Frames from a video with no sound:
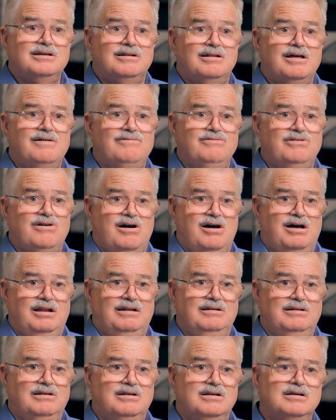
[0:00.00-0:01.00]
to love God.
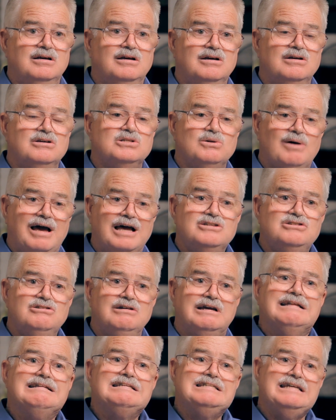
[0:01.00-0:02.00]
So as
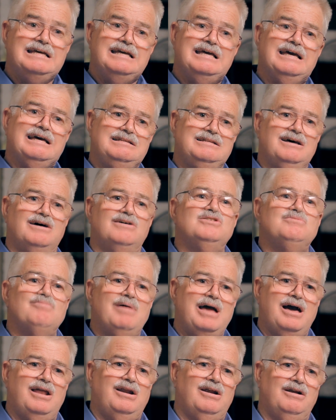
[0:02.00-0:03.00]
you can see, it does
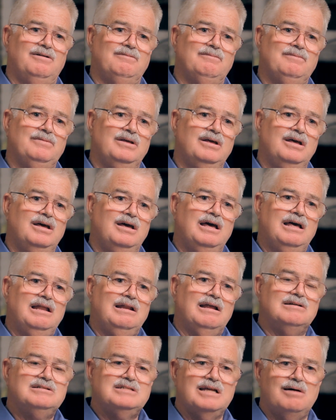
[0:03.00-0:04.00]
matter.
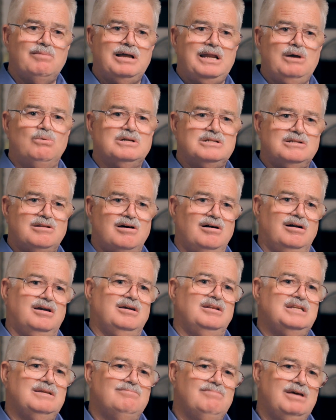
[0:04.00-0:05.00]
Now, somebody was
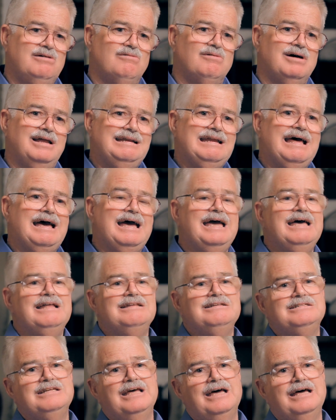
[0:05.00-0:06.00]
talking to me one day
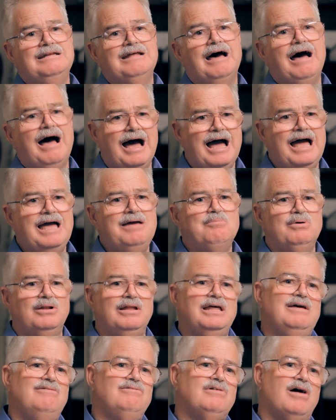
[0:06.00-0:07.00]
and said, I
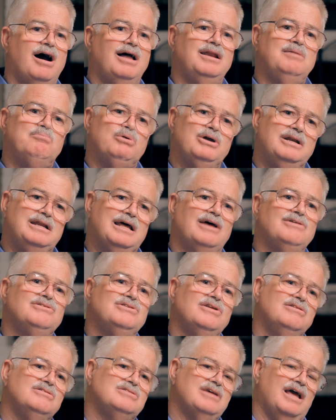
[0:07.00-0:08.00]
believe God
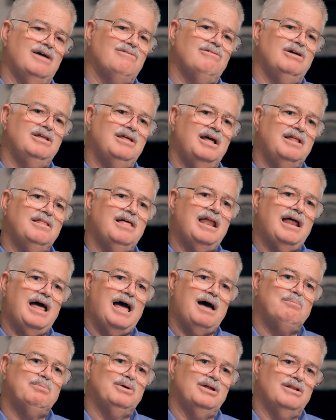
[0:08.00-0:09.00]
predestines everything that
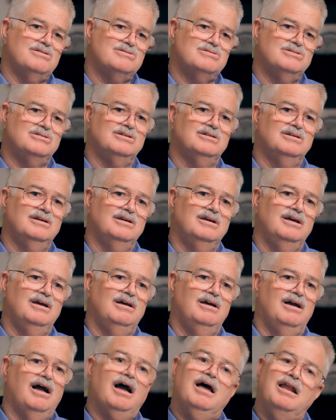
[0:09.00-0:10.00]
happens.
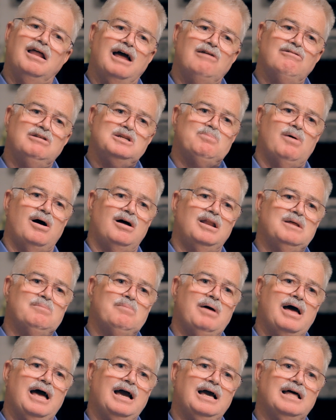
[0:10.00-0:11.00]
And I responded
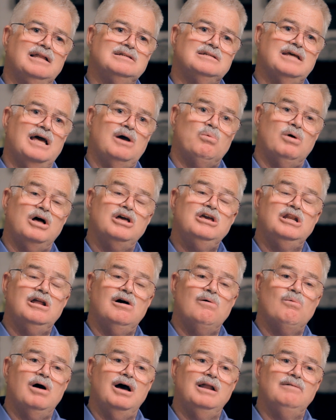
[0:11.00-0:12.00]
back and say, well, you
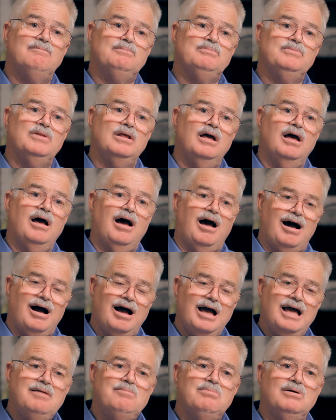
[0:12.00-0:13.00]
know what?
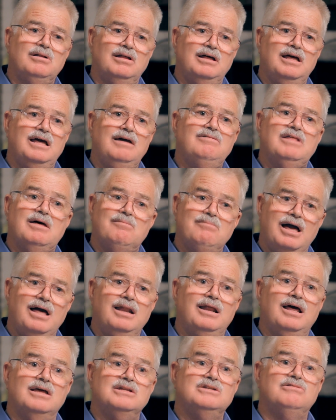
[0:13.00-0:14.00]
I believe that
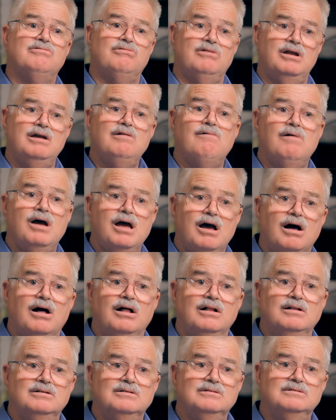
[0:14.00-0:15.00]
man has free will,